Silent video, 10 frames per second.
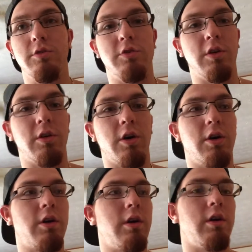
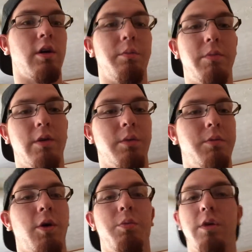J-Dog and Humpty
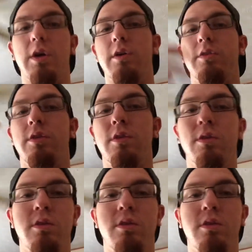Dumpty, I hope you guys